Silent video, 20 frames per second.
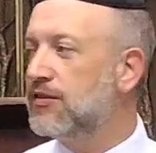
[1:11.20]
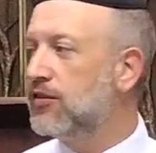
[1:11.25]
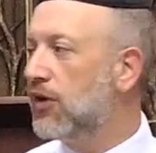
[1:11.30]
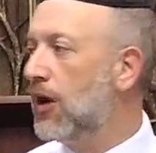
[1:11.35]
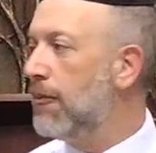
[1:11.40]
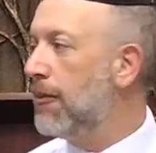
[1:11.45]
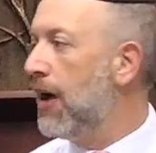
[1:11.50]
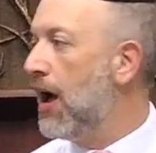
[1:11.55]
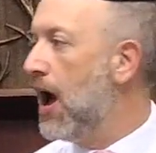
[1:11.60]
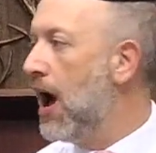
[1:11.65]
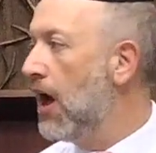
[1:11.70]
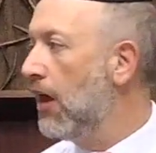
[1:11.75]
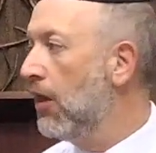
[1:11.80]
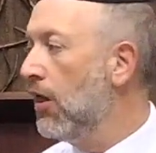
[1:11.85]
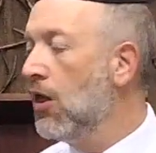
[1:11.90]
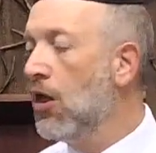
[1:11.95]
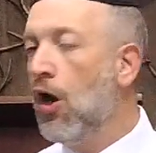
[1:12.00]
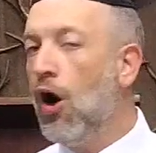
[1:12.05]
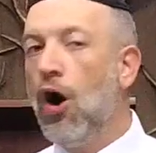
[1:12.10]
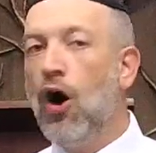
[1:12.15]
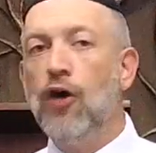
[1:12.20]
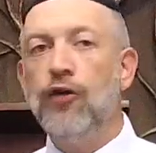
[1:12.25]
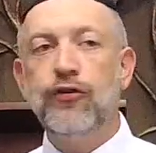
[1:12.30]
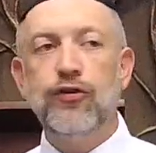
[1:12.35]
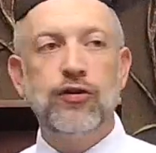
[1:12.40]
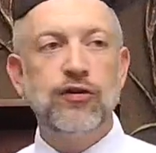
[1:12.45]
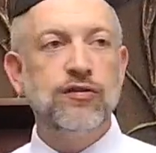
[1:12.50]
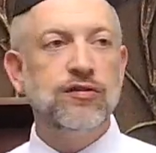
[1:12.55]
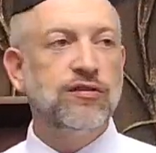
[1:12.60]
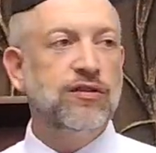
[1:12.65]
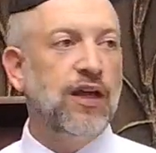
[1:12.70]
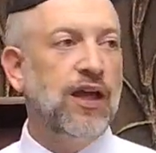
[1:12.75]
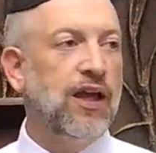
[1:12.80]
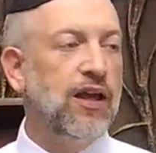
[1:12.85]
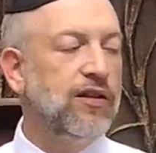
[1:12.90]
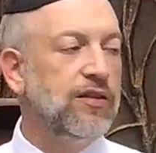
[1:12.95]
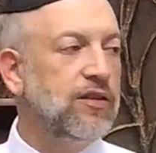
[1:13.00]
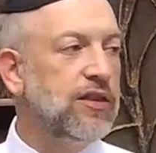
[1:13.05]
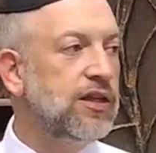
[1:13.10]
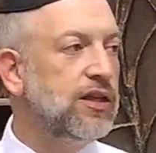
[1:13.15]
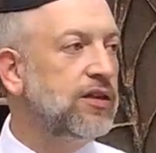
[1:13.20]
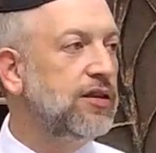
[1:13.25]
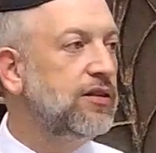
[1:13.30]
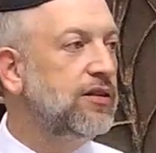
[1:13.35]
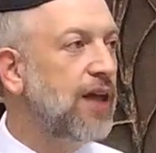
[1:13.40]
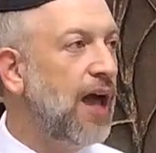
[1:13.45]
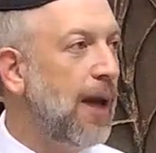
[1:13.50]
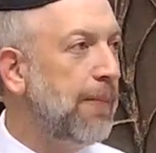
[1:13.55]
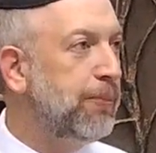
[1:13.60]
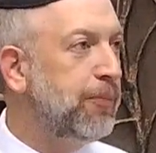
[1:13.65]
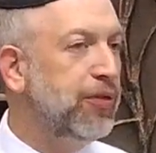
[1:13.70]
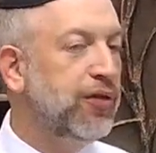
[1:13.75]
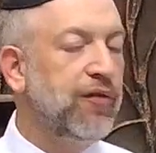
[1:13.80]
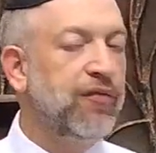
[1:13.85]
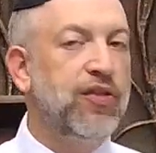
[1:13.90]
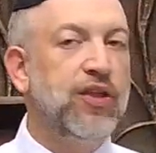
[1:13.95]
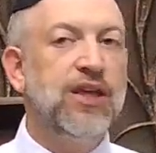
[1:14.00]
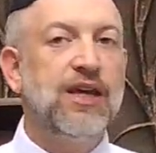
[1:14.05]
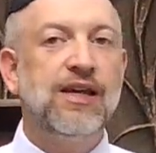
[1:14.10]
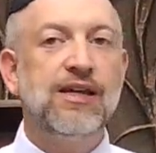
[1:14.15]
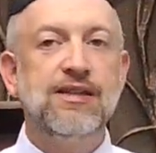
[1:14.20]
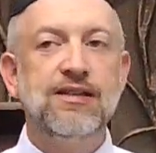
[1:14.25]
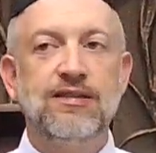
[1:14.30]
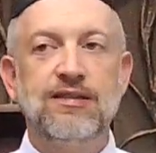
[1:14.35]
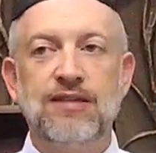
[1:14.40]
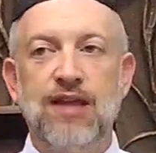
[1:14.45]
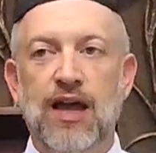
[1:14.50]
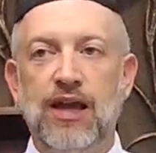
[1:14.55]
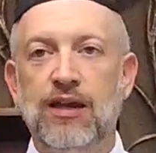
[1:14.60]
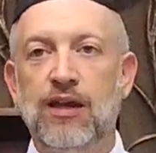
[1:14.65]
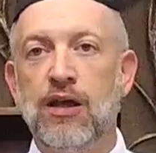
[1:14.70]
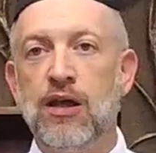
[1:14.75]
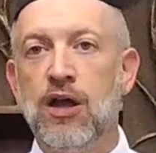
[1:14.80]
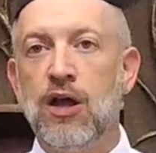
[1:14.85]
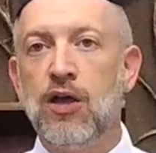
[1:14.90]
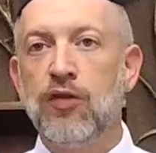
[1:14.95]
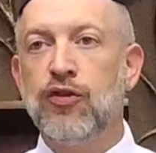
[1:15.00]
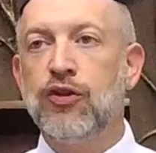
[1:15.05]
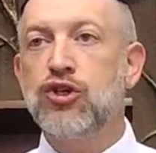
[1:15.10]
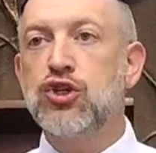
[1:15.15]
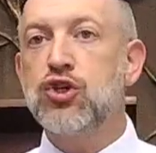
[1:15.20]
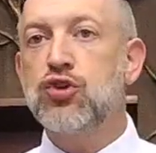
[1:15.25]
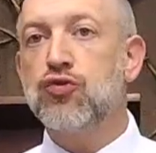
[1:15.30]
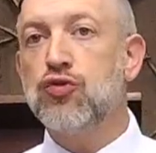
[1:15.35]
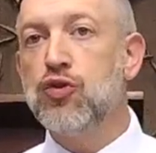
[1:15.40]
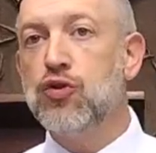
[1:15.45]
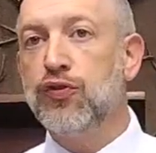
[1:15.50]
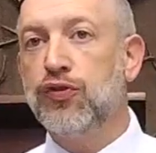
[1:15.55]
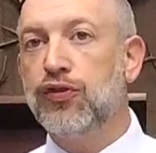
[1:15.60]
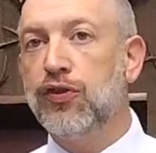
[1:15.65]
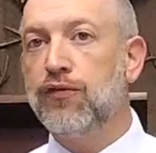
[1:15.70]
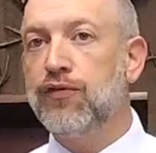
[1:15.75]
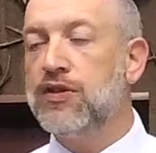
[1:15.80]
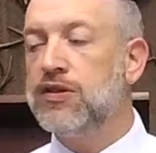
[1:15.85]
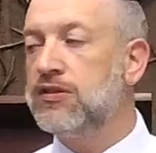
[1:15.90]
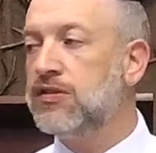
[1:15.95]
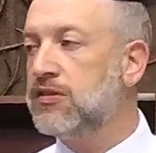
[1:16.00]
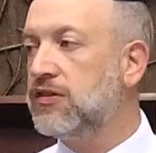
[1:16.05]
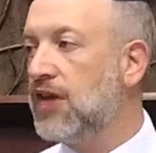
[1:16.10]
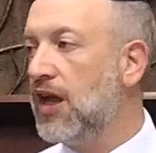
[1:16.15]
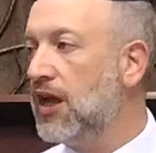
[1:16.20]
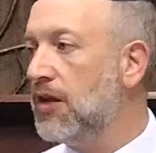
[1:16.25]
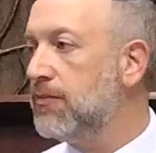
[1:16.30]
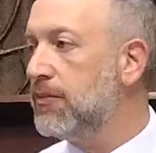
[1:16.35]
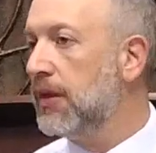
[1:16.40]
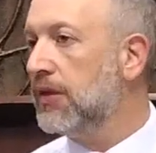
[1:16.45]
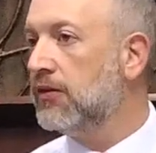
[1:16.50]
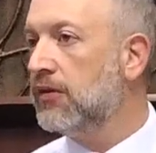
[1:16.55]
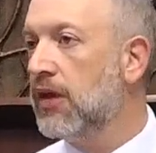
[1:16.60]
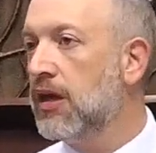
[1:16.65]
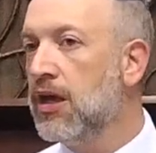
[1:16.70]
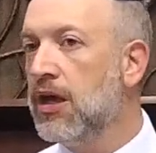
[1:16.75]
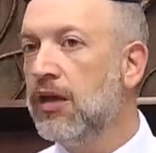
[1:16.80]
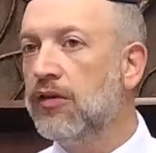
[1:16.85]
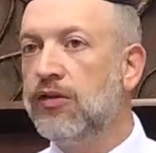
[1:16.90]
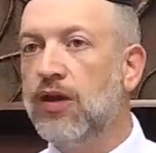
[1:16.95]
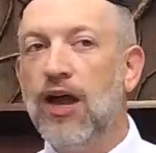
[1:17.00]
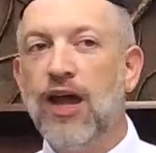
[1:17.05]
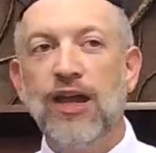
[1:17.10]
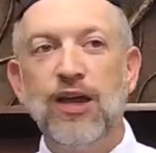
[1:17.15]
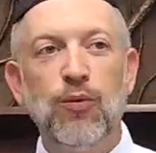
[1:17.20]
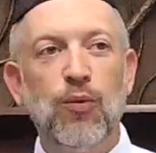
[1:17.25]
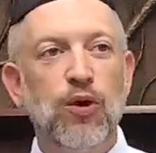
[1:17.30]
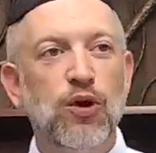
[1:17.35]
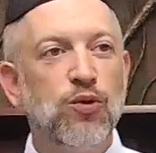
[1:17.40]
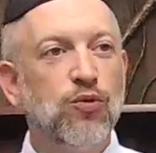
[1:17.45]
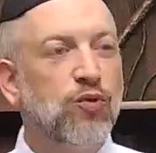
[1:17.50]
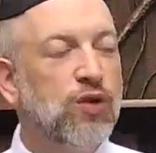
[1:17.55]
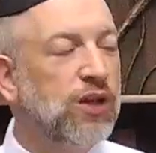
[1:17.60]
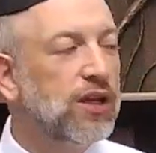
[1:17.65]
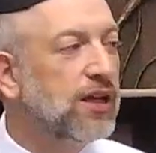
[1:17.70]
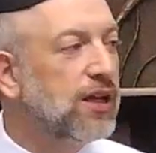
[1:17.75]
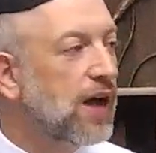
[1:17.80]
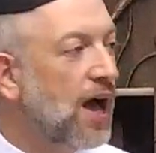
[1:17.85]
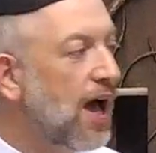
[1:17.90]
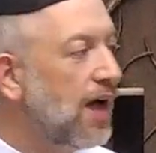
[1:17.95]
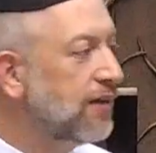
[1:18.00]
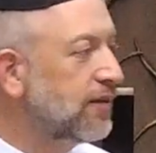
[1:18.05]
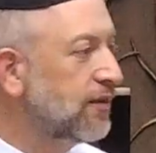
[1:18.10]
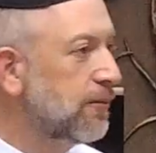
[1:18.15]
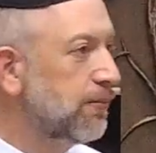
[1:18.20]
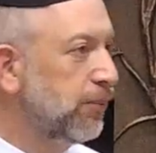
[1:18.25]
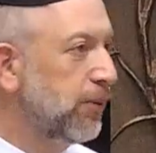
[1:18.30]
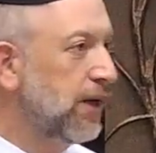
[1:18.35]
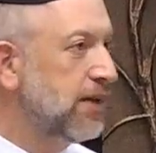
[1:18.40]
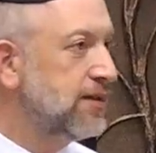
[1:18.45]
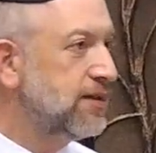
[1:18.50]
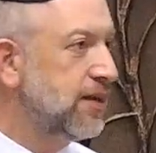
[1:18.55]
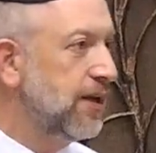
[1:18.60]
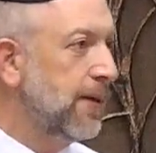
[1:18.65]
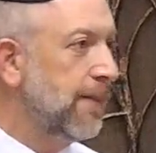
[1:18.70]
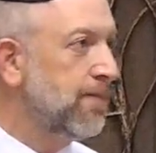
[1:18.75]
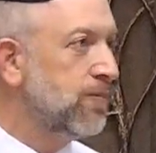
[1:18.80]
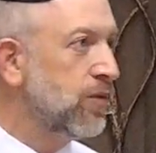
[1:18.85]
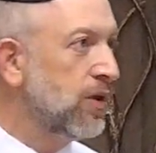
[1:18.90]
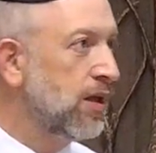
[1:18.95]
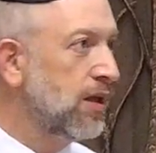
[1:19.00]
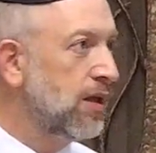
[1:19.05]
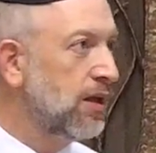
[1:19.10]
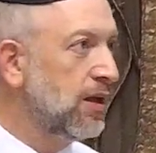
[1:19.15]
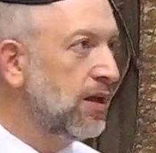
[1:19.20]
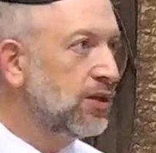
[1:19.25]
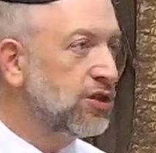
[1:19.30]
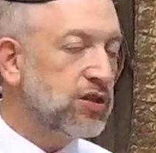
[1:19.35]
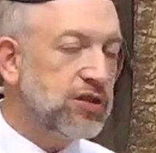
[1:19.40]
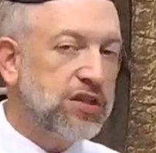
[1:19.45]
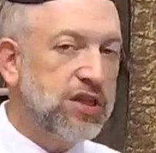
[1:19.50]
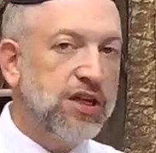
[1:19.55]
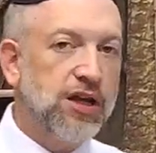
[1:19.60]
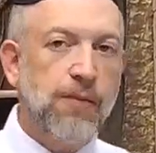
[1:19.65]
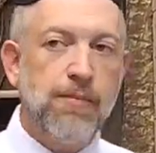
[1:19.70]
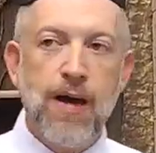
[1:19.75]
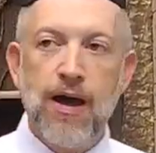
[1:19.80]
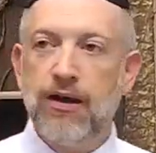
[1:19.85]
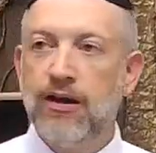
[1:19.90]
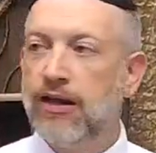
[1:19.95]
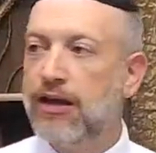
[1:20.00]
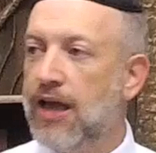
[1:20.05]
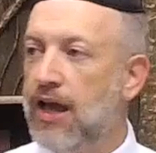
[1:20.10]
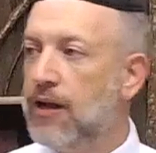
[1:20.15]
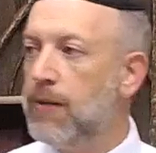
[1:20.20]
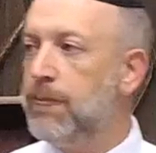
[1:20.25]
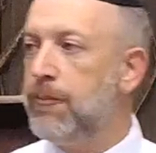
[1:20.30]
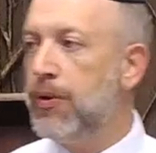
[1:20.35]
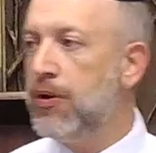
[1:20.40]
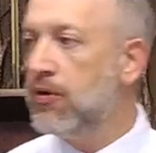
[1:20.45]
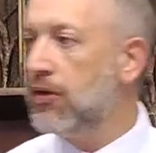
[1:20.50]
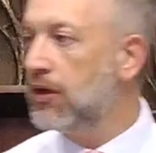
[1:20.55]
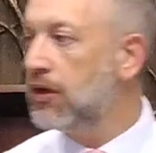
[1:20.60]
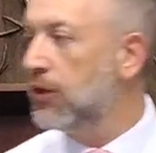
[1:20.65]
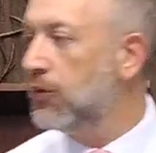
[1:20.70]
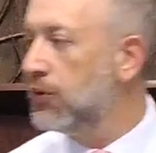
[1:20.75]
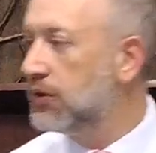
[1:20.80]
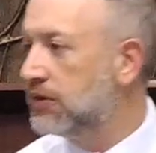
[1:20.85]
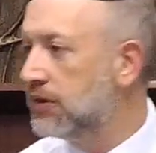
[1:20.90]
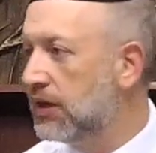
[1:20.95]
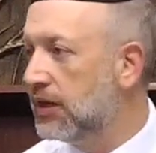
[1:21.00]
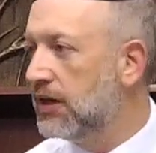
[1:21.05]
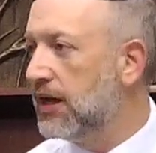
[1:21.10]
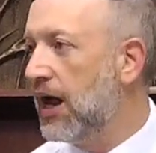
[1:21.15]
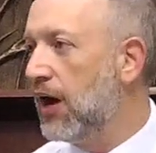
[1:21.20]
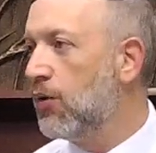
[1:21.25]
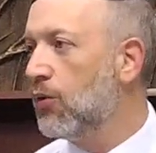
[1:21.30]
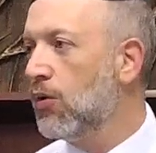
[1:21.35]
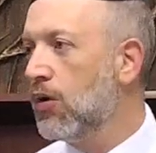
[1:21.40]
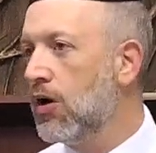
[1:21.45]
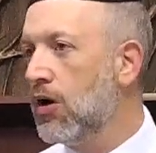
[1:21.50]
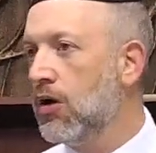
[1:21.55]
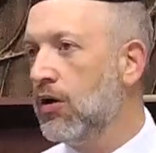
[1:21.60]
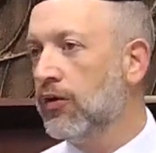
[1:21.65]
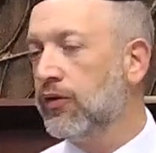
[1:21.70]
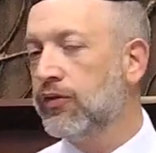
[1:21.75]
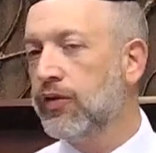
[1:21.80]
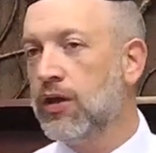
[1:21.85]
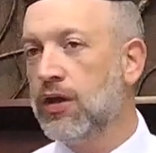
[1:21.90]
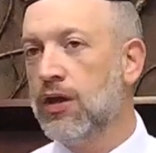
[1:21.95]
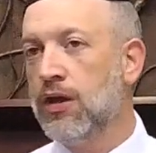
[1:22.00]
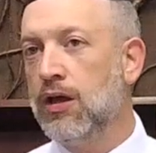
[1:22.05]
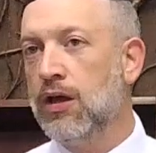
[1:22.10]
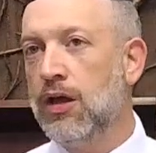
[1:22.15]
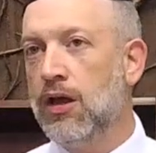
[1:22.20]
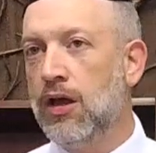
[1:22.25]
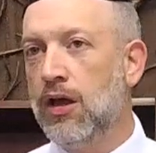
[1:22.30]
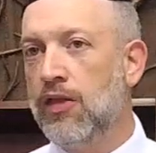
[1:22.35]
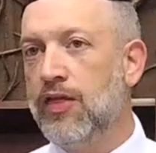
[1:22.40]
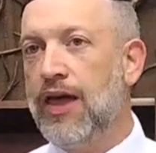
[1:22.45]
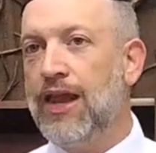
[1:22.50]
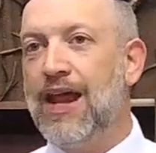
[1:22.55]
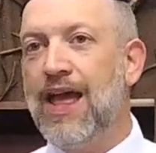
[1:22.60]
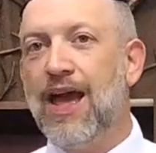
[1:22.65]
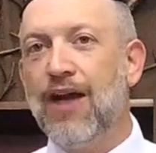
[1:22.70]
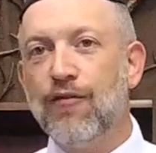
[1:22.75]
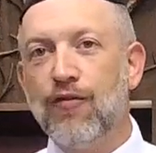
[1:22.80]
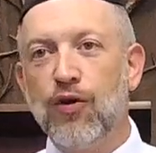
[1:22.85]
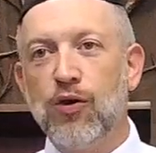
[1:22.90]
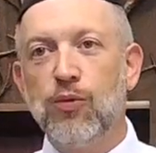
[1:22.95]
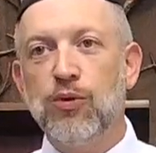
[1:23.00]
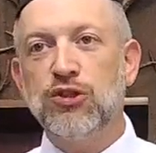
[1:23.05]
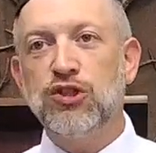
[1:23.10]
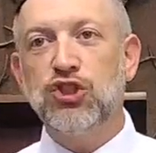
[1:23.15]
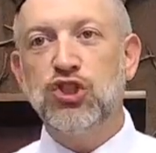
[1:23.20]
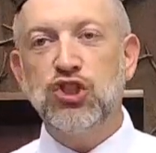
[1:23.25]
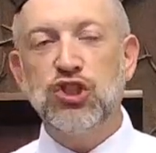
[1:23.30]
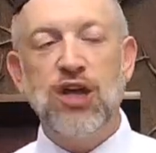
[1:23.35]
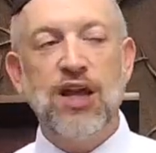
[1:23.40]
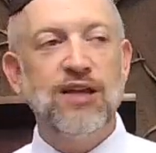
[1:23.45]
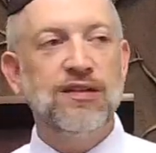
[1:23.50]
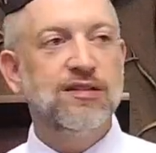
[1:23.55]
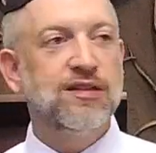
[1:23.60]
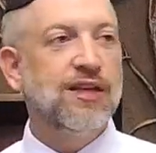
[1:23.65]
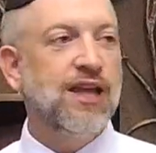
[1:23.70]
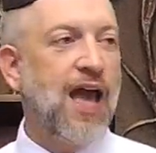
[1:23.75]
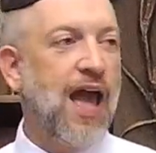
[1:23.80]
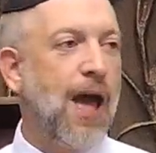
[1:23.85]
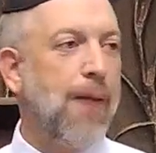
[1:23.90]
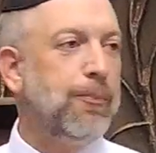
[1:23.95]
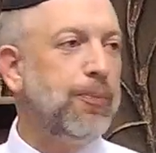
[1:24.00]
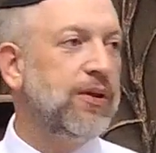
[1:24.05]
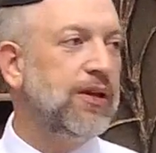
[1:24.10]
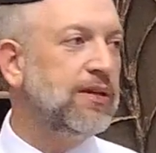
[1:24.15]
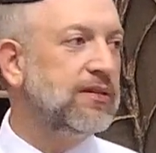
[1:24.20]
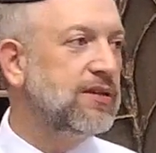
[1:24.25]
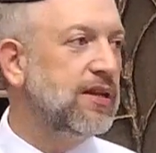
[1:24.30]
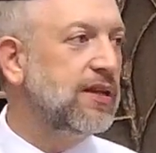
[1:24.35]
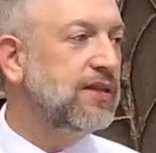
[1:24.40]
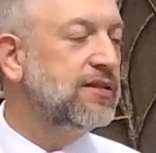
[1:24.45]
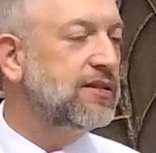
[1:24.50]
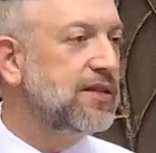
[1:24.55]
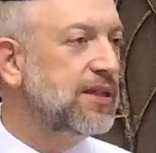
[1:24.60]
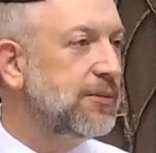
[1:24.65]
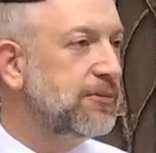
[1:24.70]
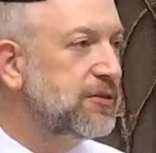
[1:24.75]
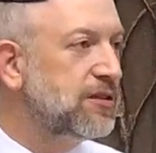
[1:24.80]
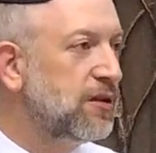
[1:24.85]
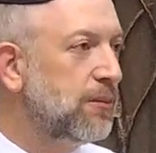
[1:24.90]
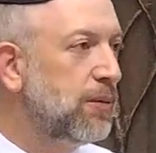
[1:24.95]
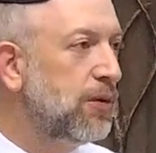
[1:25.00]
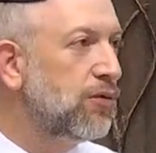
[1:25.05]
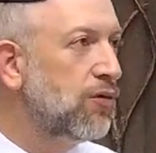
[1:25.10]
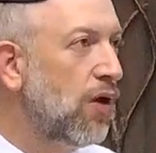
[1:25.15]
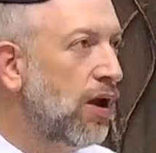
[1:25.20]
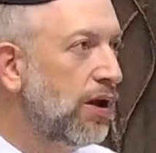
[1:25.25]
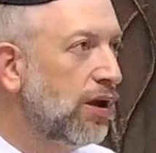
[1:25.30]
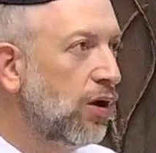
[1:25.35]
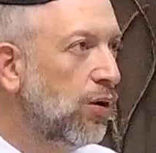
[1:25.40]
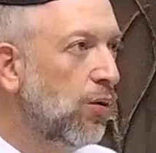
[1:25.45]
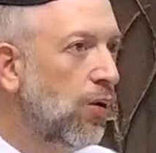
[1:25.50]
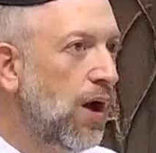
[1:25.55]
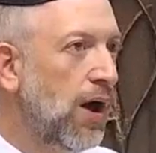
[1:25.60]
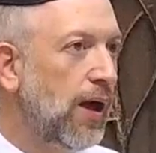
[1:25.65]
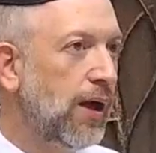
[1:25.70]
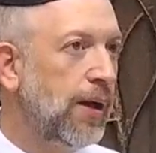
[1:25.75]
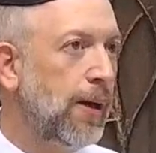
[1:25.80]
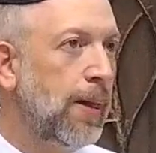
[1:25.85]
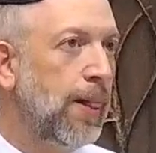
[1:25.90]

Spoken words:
Ramchal, understand the depth of the insight, the truth of this statement to anyone who really contemplates it. Just think about it again. Empirically, we see in our world that everyone's chasing happiness and seems to be running away.